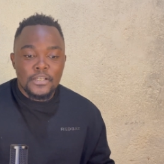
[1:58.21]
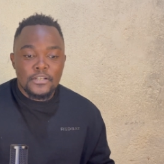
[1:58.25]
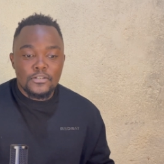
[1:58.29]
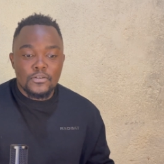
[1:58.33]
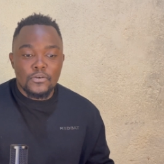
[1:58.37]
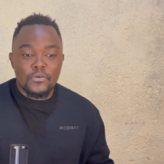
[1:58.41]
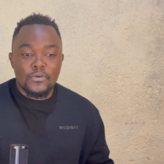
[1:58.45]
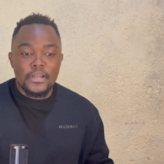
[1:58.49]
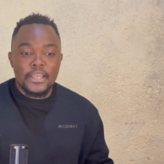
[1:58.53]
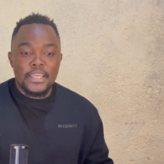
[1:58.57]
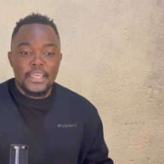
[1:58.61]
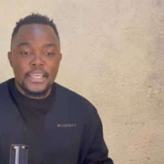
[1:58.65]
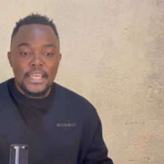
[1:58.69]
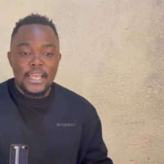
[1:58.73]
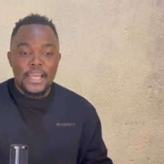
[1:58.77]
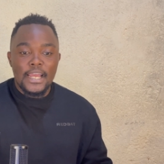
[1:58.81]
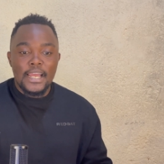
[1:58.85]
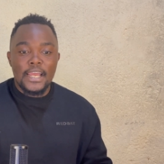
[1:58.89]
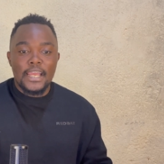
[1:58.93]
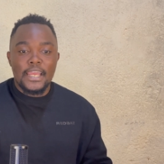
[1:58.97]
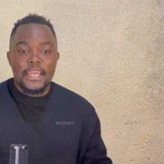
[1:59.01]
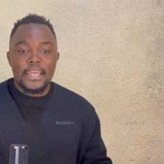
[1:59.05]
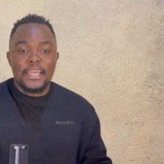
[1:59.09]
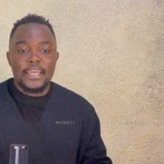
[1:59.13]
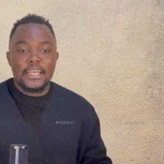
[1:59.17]
So
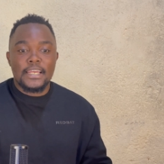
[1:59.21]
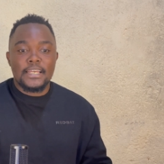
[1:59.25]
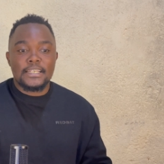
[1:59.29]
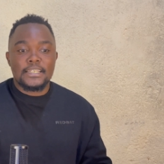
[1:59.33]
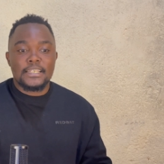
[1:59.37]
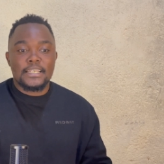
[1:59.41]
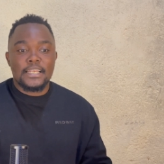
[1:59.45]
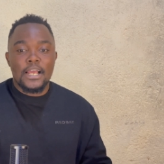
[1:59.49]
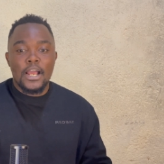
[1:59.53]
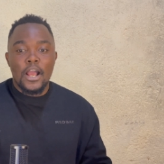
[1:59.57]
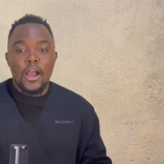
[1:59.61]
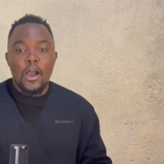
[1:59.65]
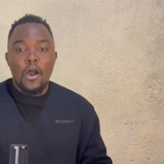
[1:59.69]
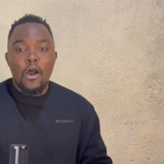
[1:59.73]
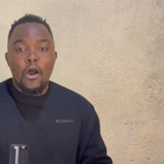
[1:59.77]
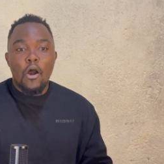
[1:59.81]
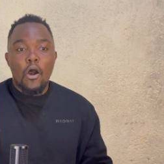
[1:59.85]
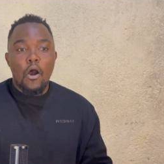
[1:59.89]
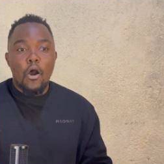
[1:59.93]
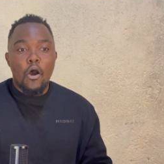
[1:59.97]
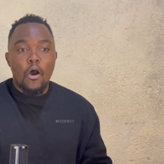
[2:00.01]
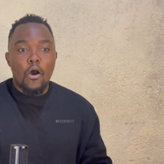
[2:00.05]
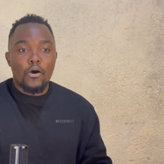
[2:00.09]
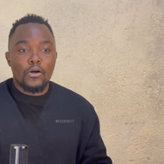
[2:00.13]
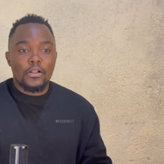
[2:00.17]
here is
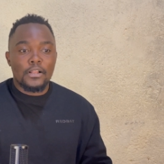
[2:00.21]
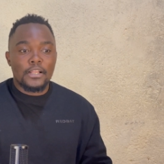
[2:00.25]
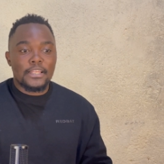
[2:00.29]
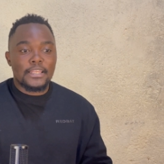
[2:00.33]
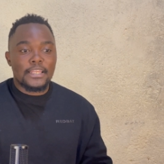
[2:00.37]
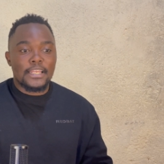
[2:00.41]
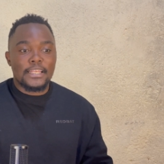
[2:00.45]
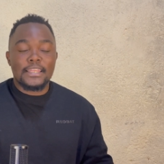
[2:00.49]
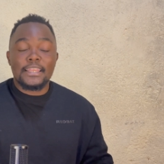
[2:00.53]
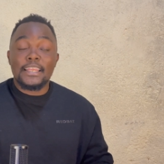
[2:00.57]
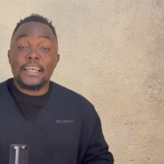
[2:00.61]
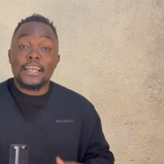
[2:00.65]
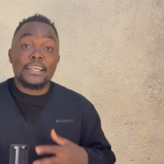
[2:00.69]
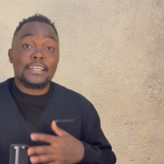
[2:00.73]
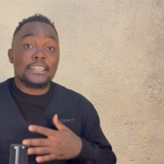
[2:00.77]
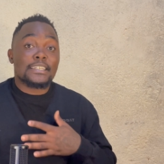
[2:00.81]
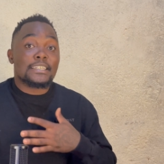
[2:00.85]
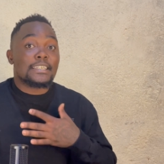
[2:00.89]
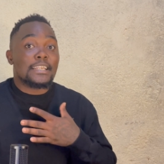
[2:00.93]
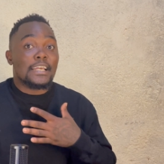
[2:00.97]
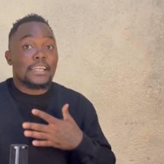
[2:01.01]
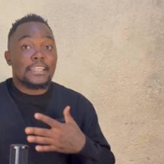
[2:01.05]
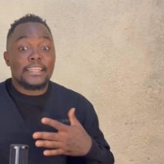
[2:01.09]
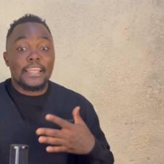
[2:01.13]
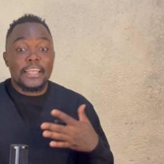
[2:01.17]
all the
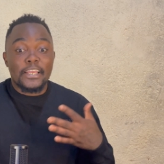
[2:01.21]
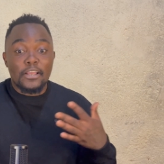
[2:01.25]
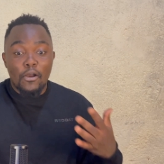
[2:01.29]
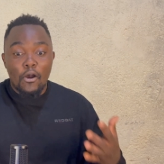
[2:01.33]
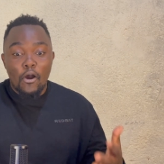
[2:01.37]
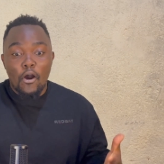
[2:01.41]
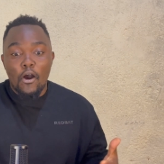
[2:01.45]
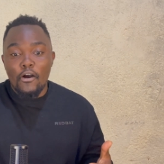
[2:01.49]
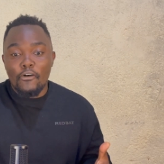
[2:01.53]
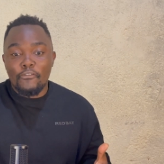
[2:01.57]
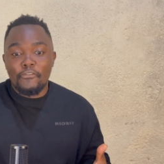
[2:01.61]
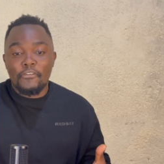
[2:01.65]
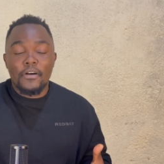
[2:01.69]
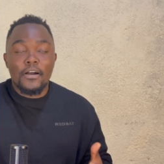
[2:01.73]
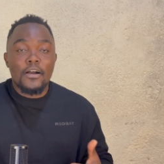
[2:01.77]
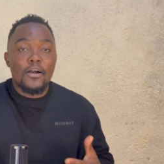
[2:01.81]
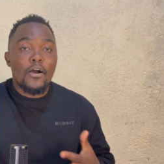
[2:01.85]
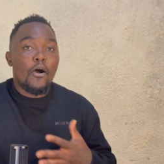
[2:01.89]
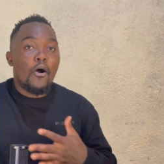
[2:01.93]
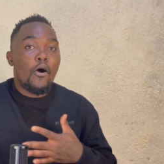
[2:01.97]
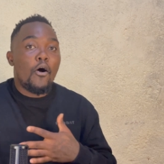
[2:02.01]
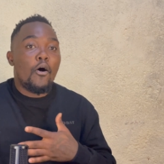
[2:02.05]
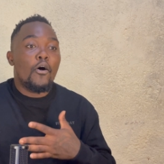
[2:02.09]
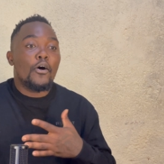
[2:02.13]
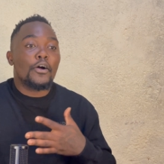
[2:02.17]
things that they offer
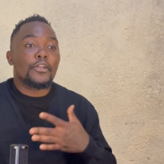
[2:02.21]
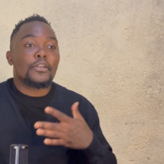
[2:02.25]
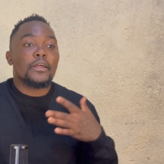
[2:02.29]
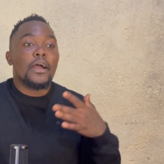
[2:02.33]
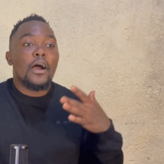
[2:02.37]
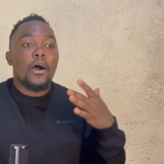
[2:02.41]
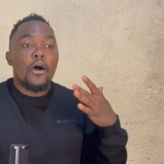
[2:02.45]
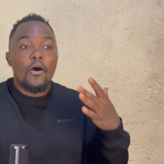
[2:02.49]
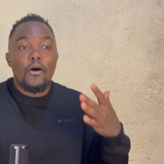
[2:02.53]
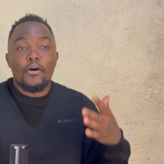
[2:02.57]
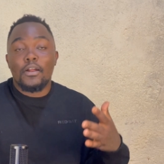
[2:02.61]
on